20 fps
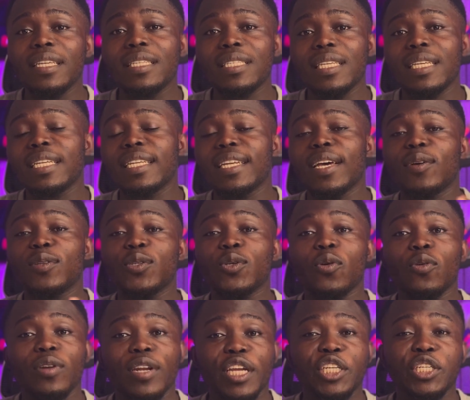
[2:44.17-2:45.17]
seeking out
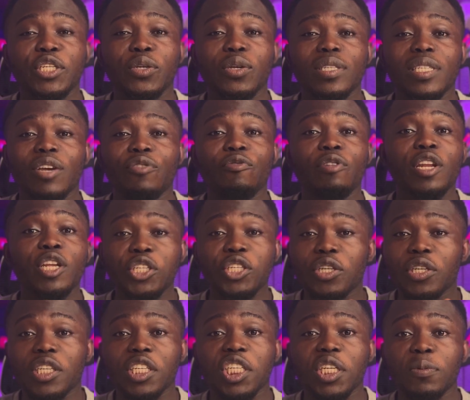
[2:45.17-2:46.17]
connections and
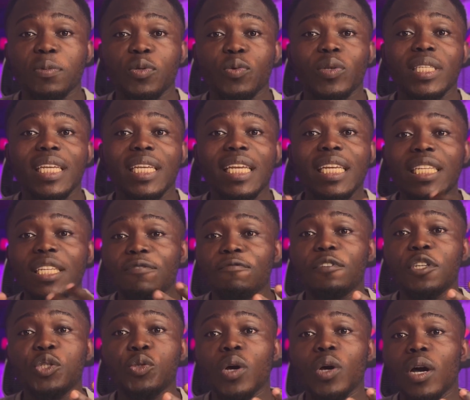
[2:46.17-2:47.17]
relationships with
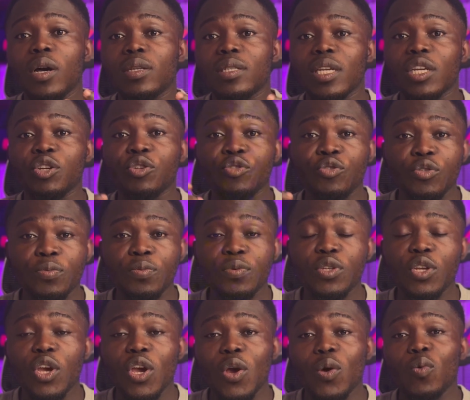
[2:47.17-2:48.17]
individuals and groups
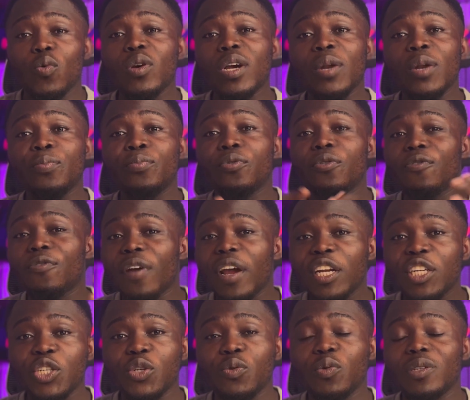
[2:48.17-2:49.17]
who can
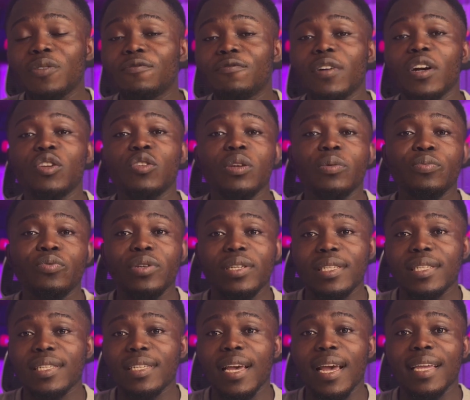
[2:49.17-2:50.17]
provide you with valuable
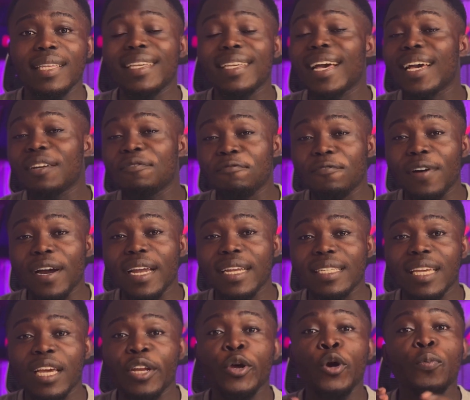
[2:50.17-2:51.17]
insights, advice,
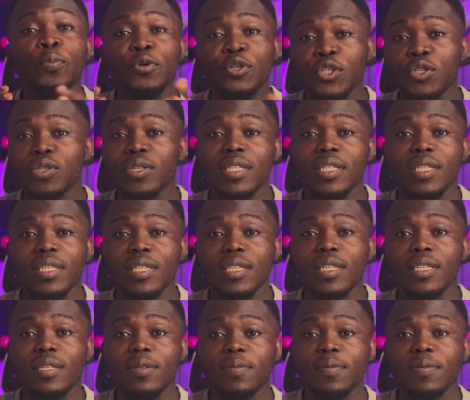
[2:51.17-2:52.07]
and opportunities.